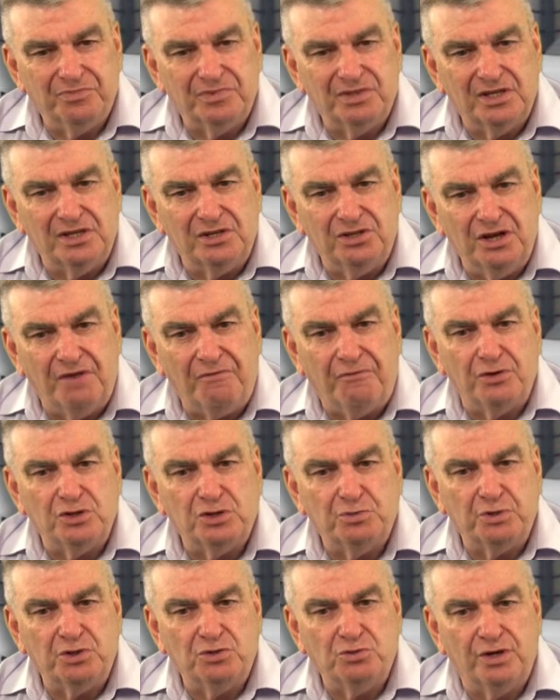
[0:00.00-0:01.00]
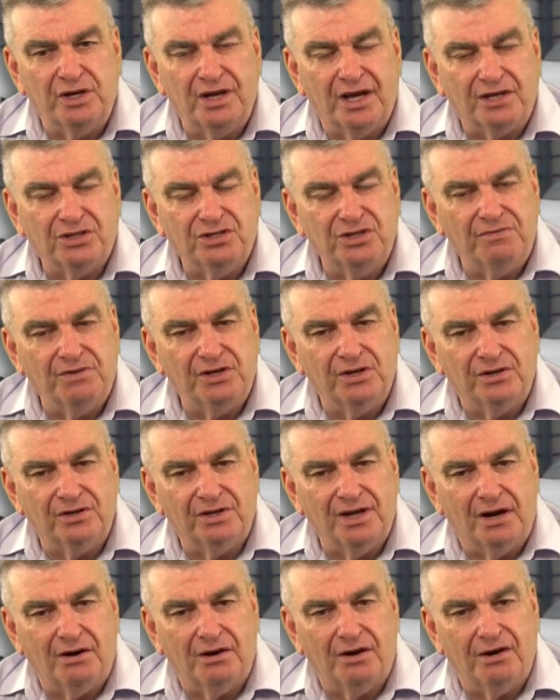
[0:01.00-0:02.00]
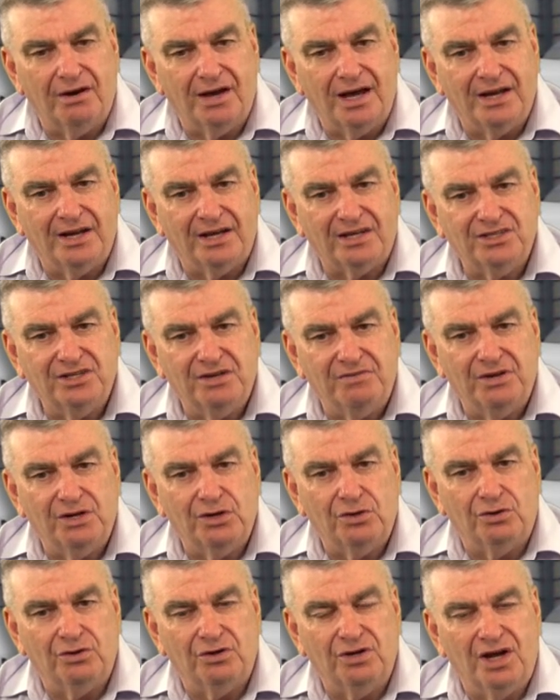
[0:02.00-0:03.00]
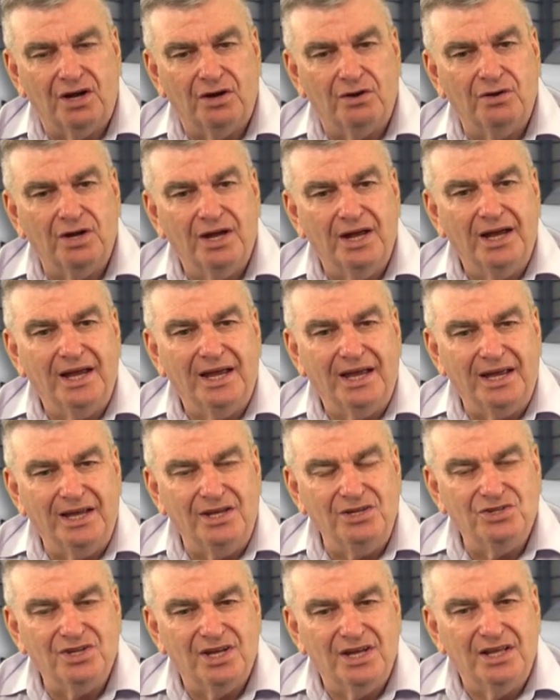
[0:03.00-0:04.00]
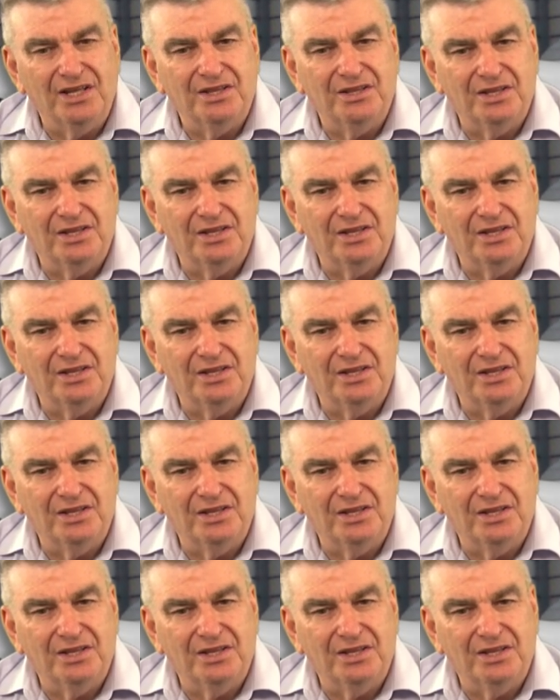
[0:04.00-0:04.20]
the difference between activity on arrow and activity on node is